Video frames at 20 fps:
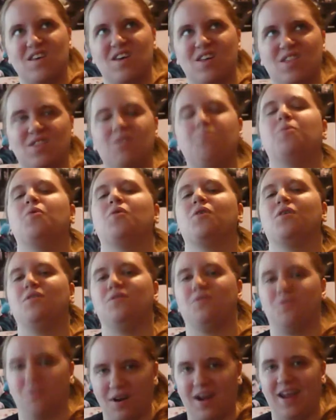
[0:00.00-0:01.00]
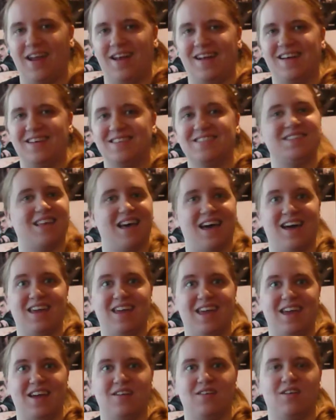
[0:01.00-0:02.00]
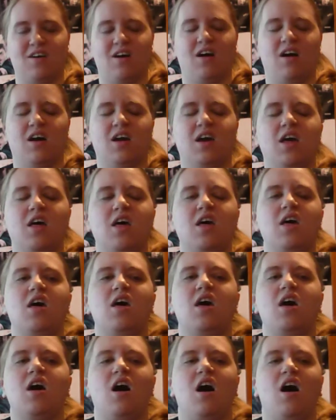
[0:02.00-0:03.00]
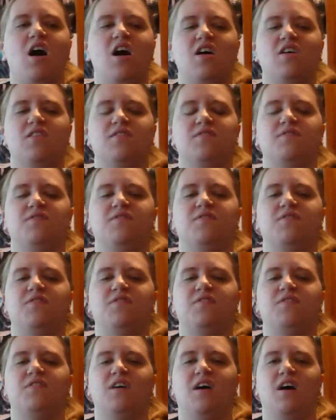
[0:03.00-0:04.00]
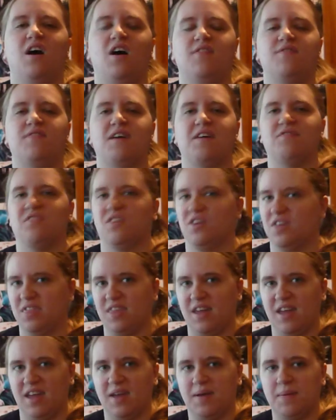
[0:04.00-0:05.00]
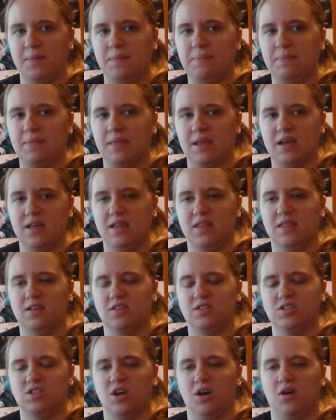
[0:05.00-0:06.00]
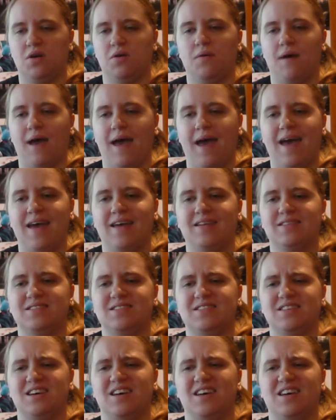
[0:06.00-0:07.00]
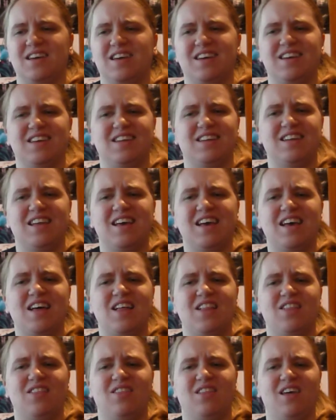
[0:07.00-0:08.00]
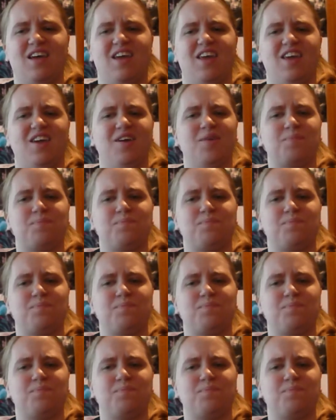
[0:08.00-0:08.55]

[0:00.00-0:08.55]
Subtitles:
the moral grayness, I can't talk, of everything in the show, and it, like,